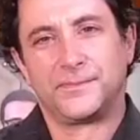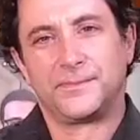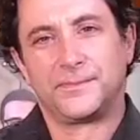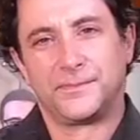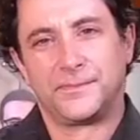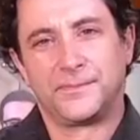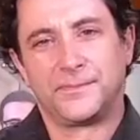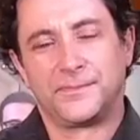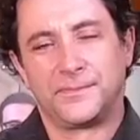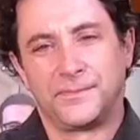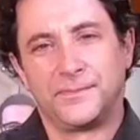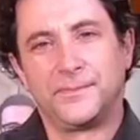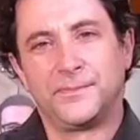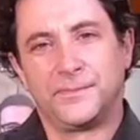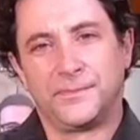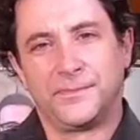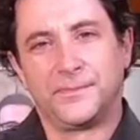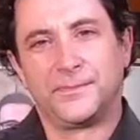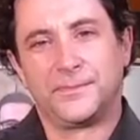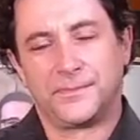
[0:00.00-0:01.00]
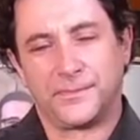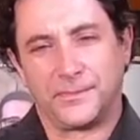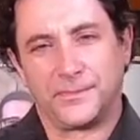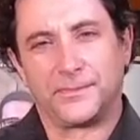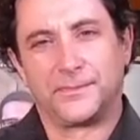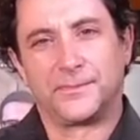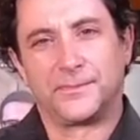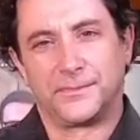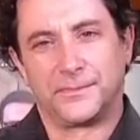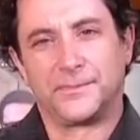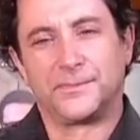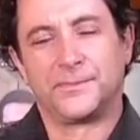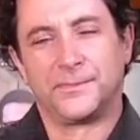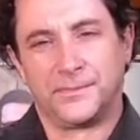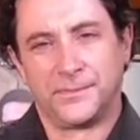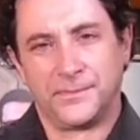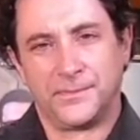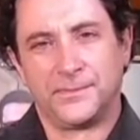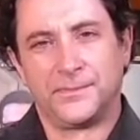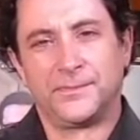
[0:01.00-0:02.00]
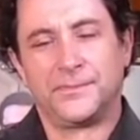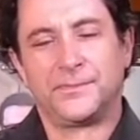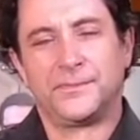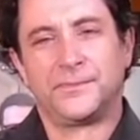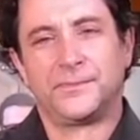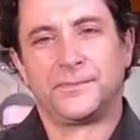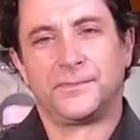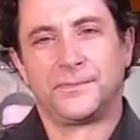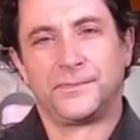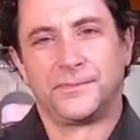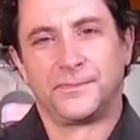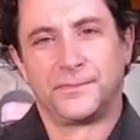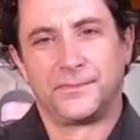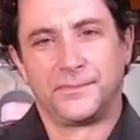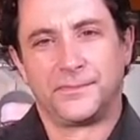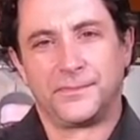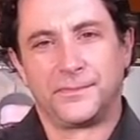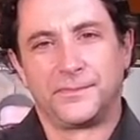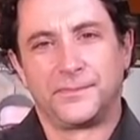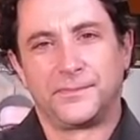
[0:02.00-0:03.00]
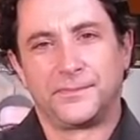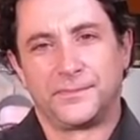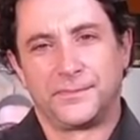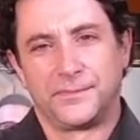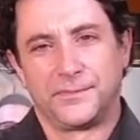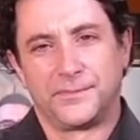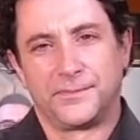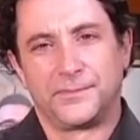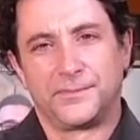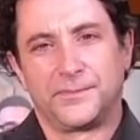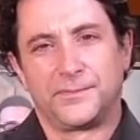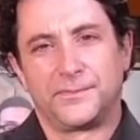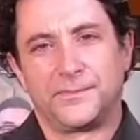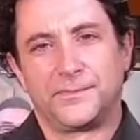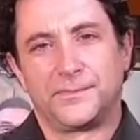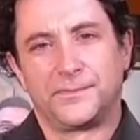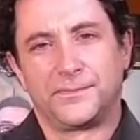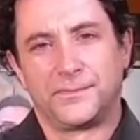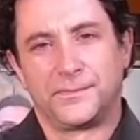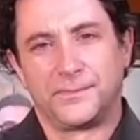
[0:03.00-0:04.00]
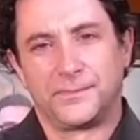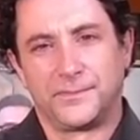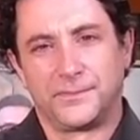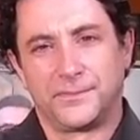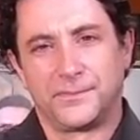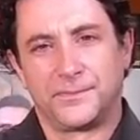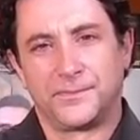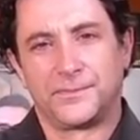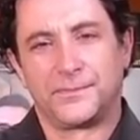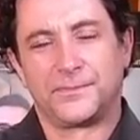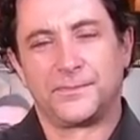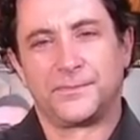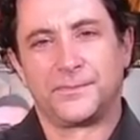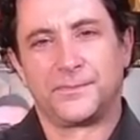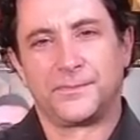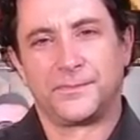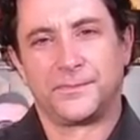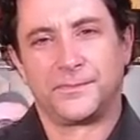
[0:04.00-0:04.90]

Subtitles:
(not speaking)